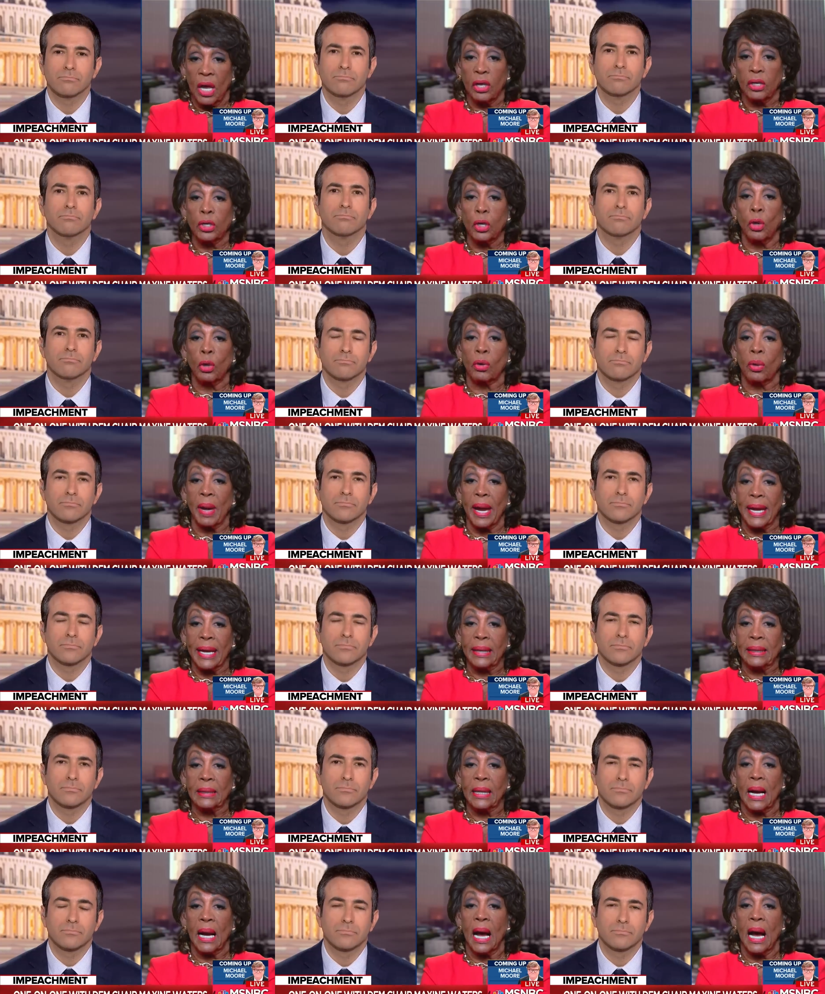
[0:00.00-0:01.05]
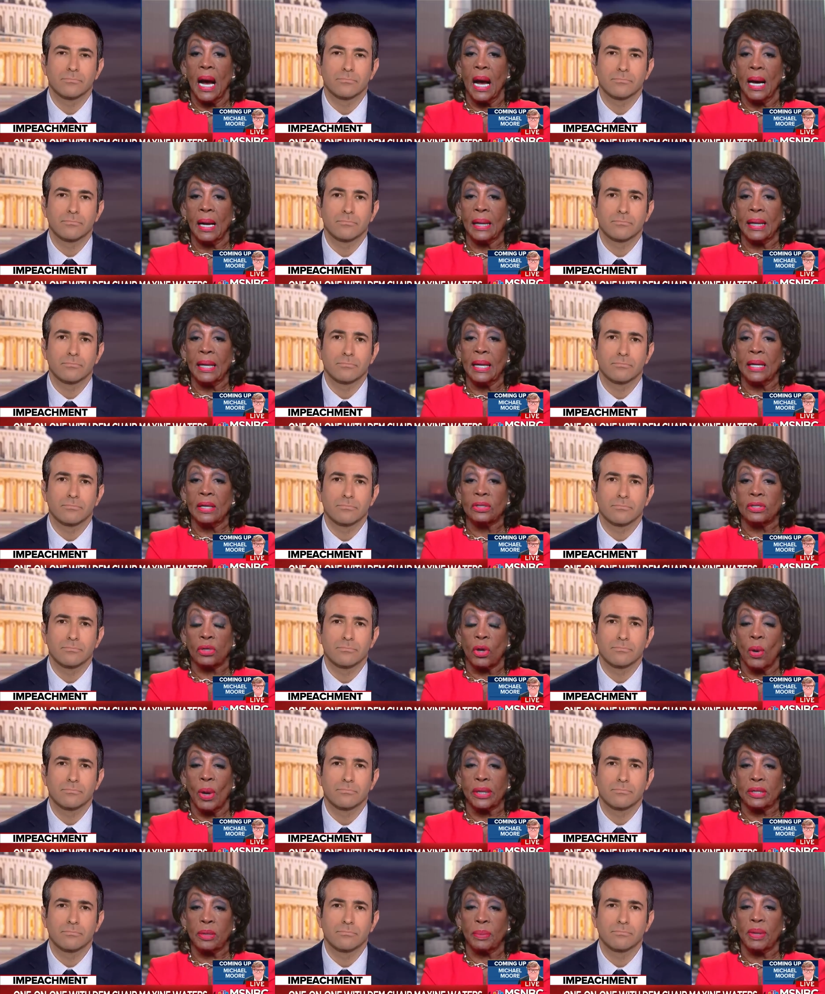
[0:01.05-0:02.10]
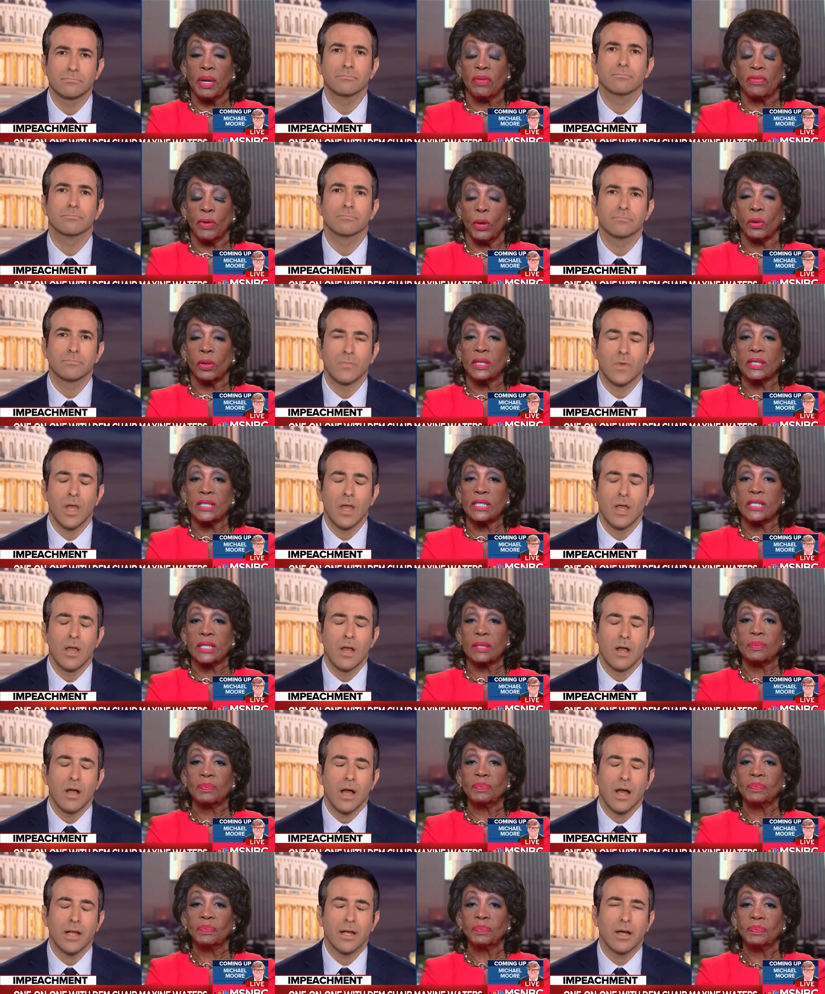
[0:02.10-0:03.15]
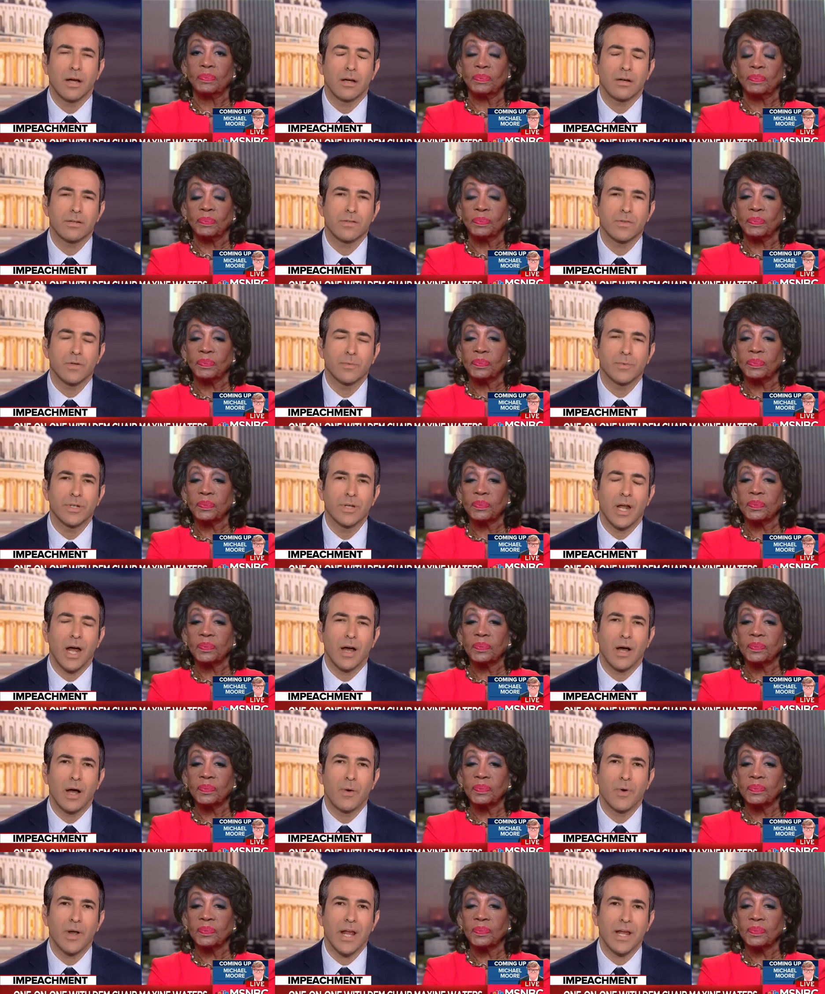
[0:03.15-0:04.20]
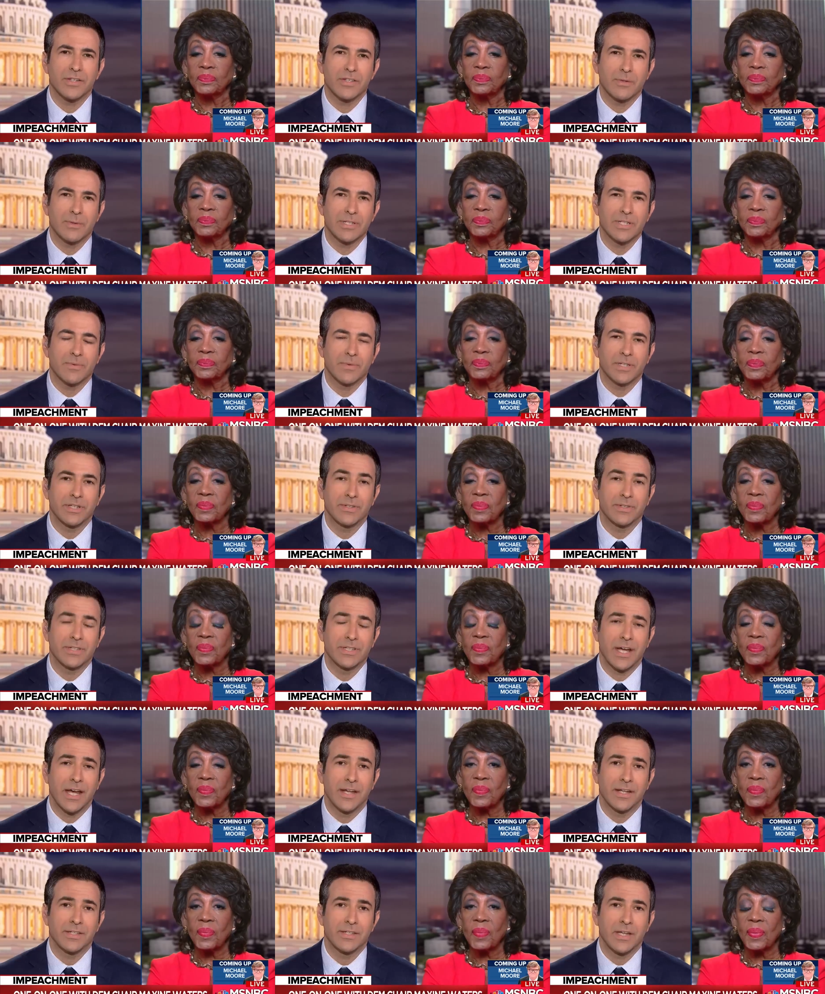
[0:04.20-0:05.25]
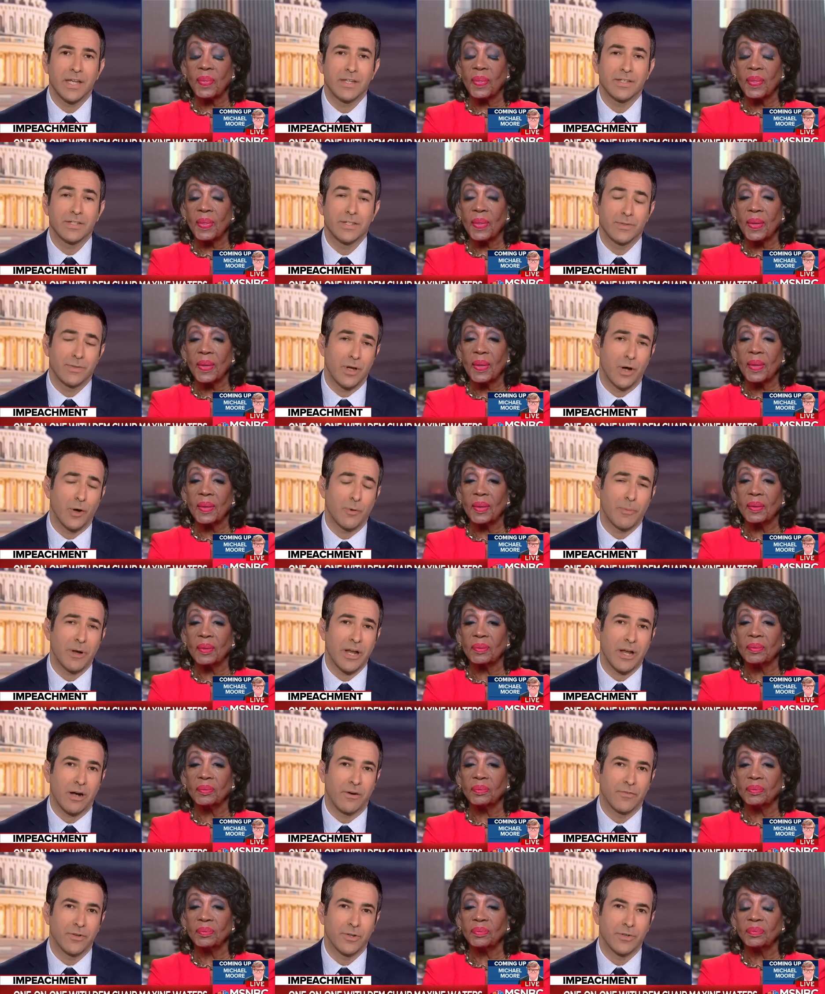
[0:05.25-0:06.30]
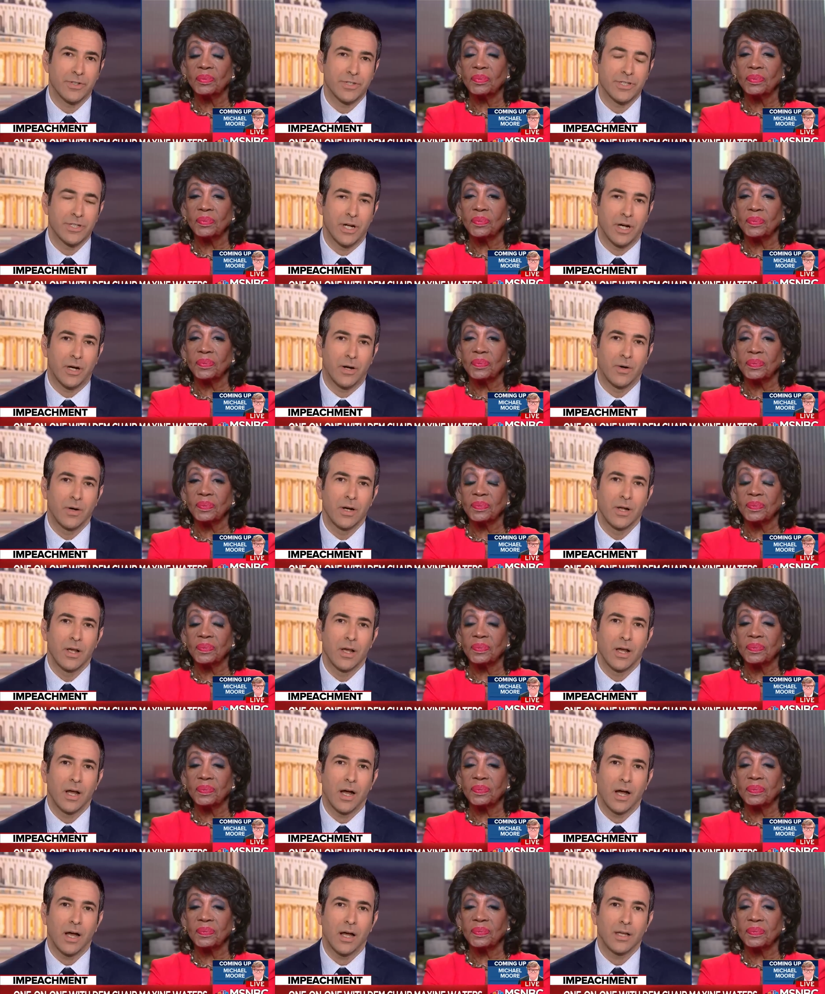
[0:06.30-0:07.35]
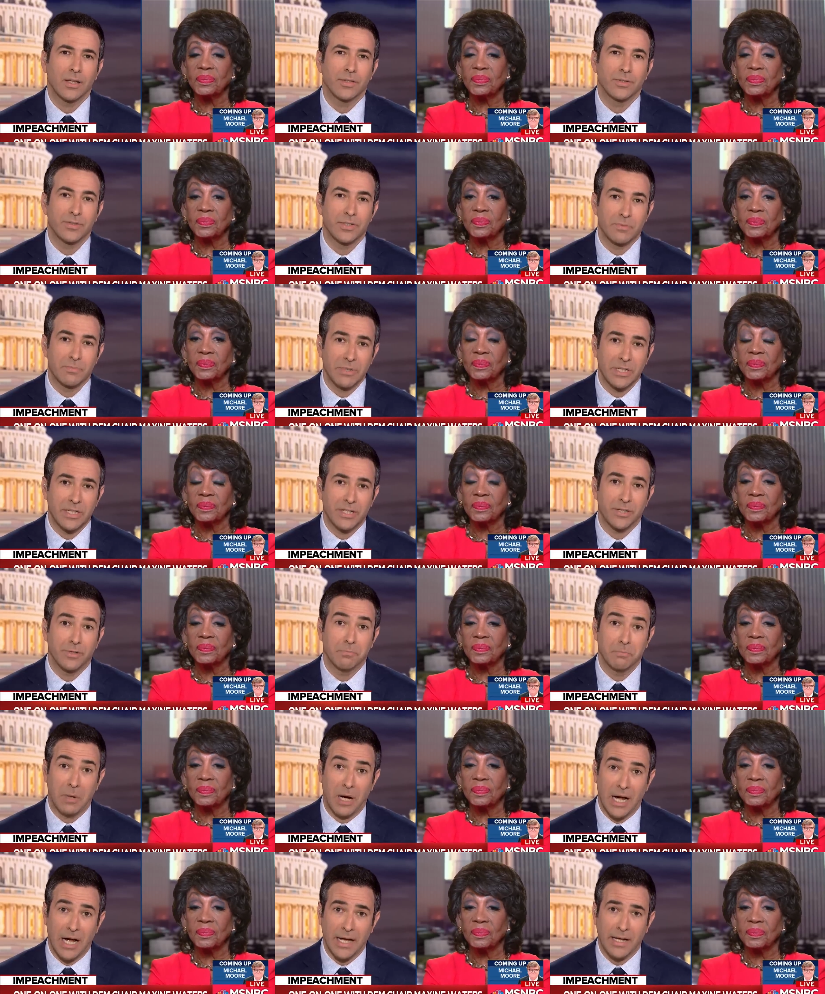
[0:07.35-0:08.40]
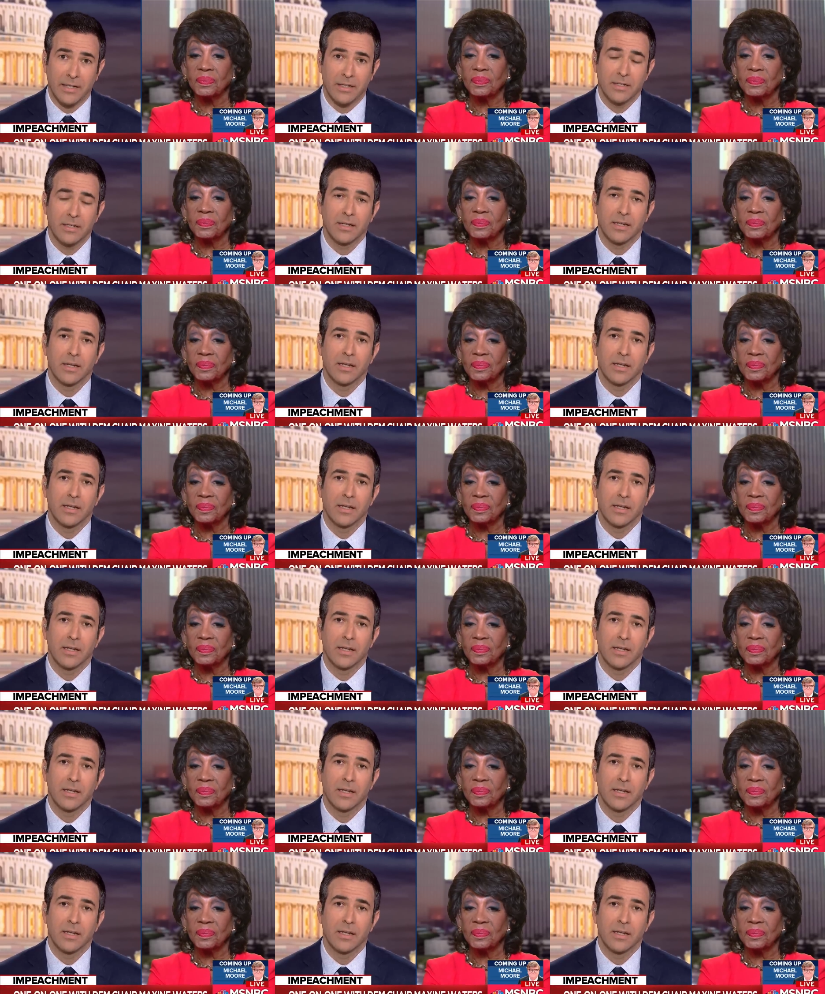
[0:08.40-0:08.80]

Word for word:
Speaker 1: Ukraine uh, is going to be a focus.
Speaker 2: And Congresswoman, I want to ask you about something you said. As, as you know, and many of our viewers know, uh, you speak your mind.